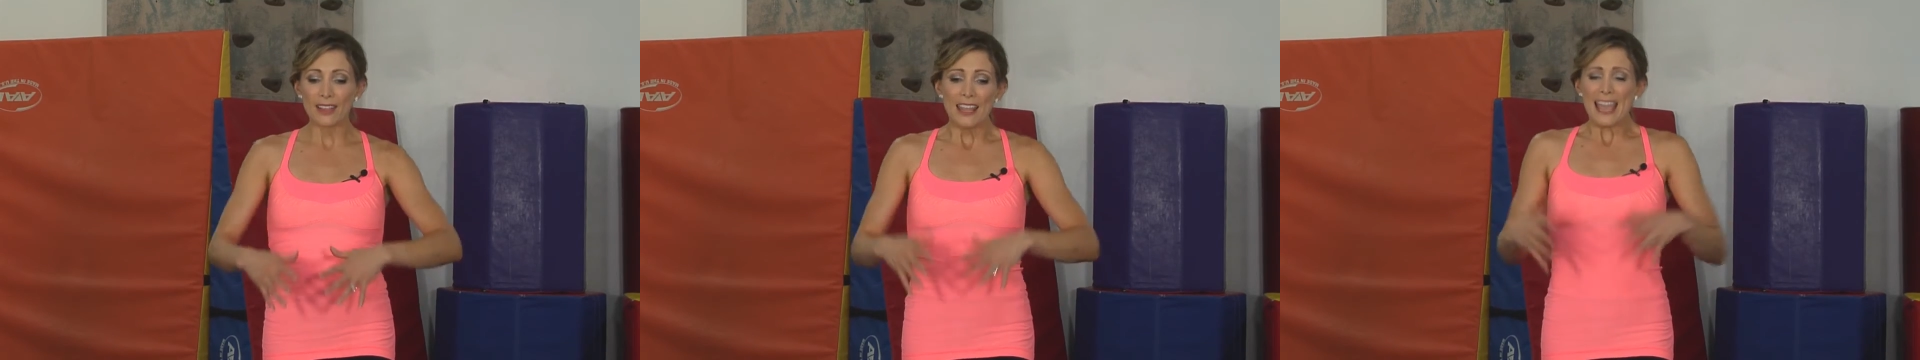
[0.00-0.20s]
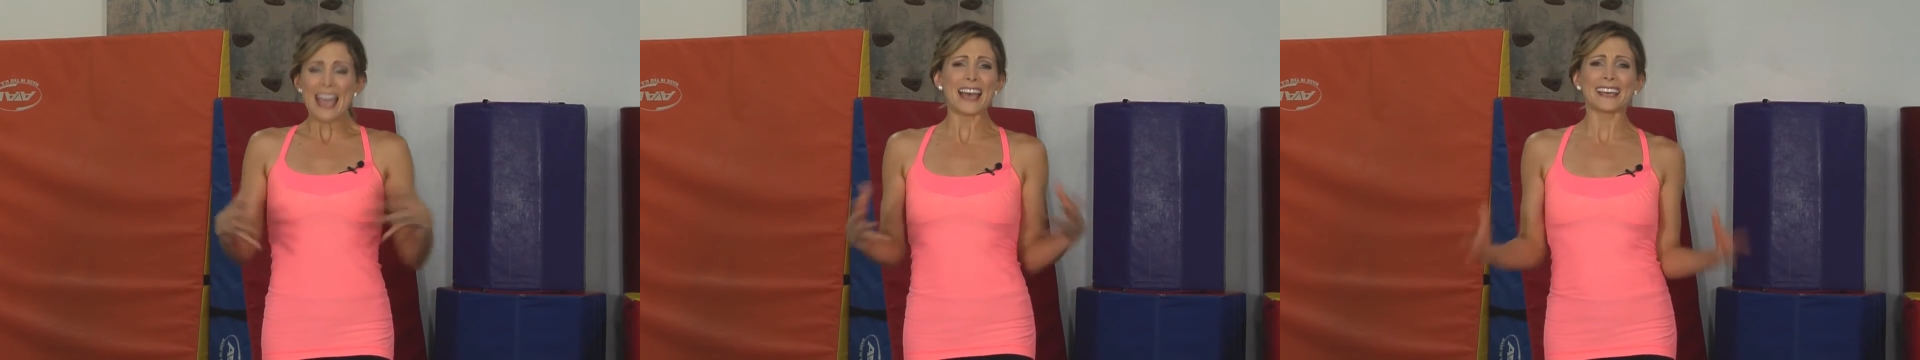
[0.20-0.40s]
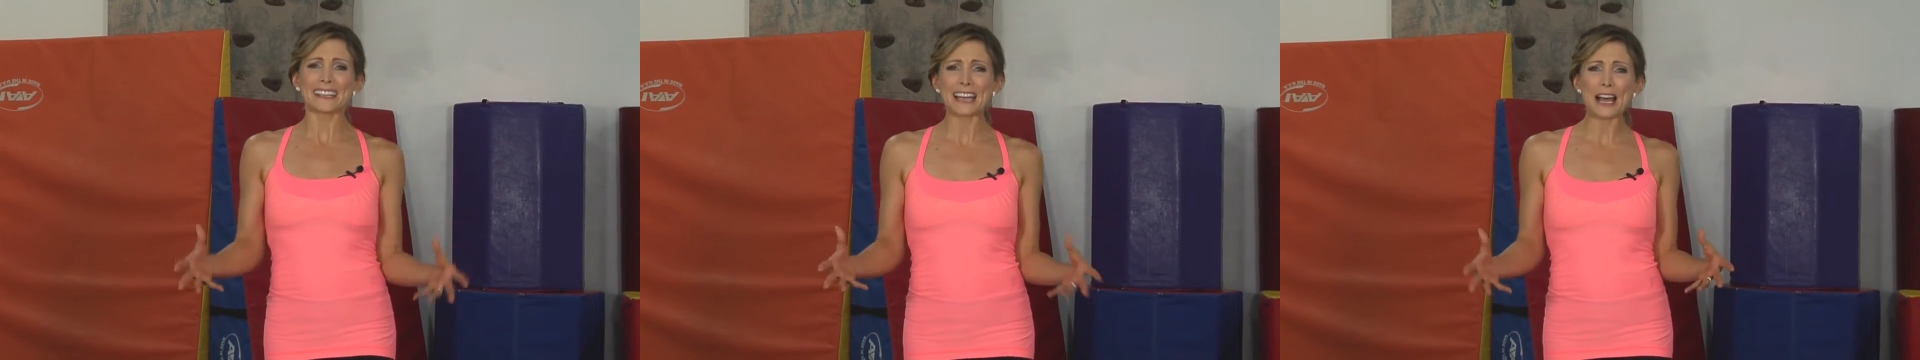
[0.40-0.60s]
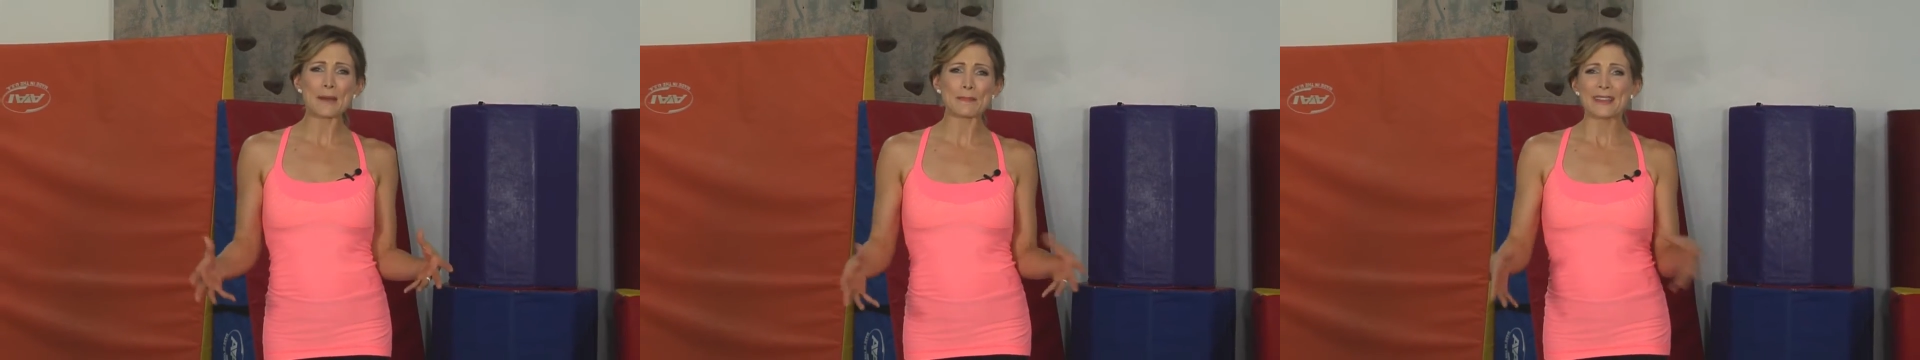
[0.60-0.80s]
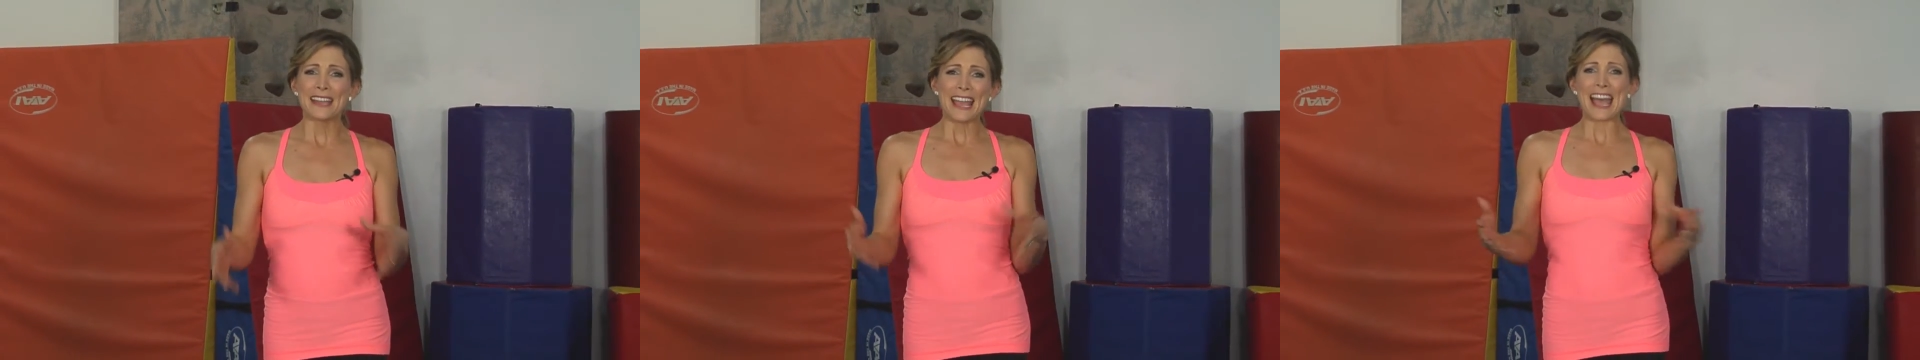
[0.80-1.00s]
head up,
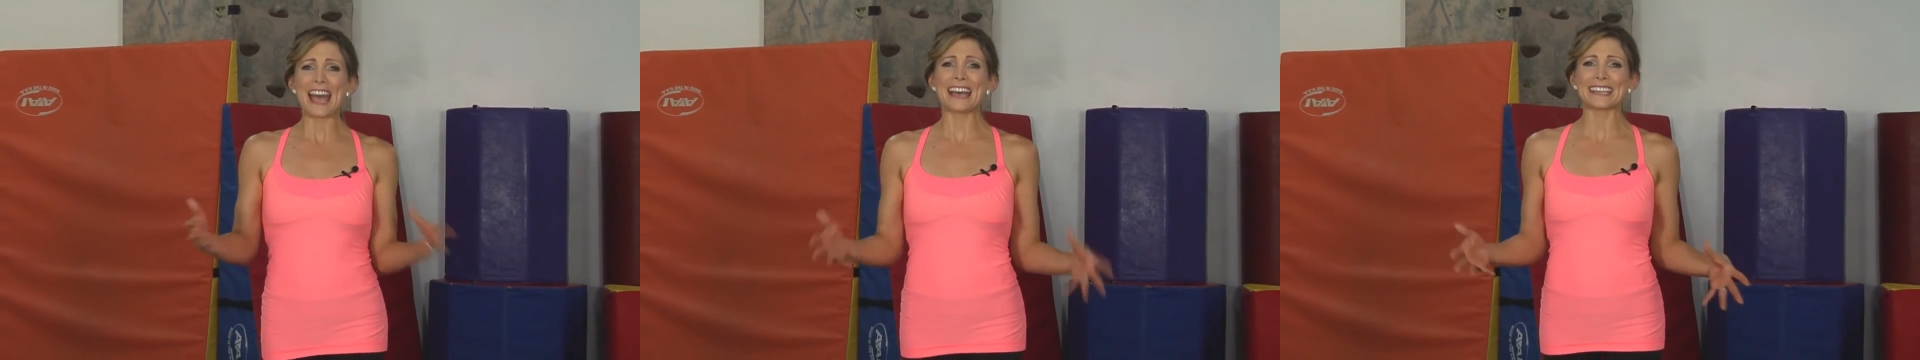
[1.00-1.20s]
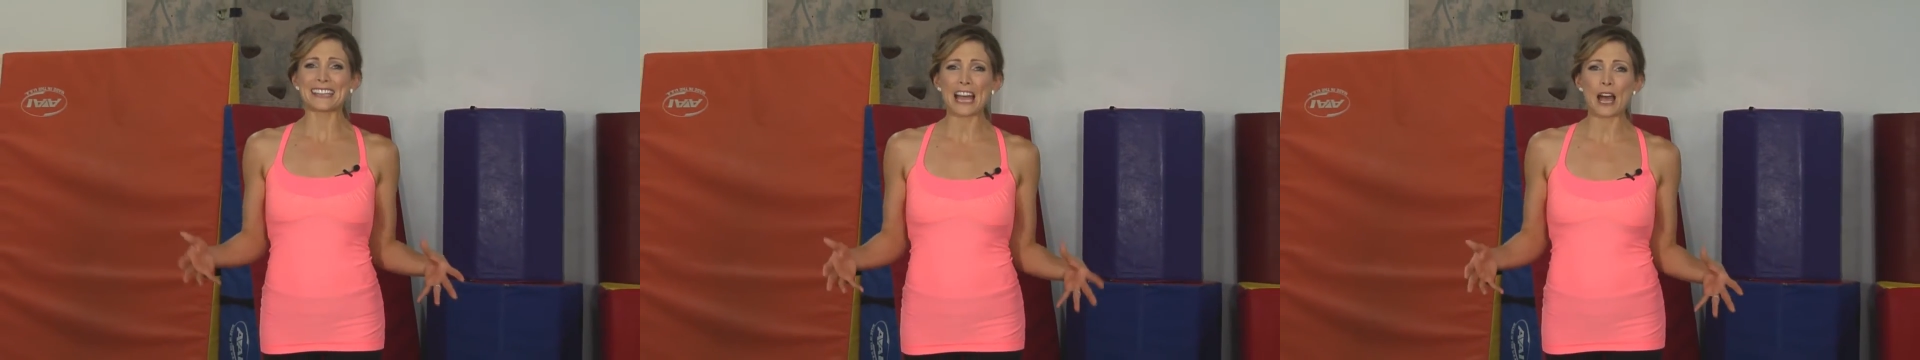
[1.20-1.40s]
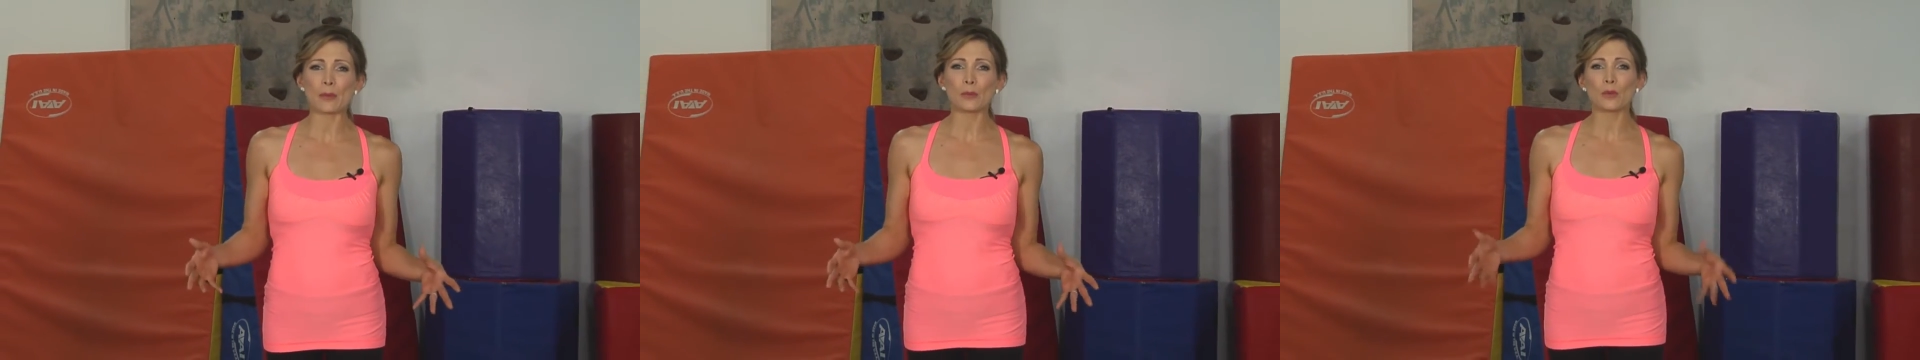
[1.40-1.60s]
head up.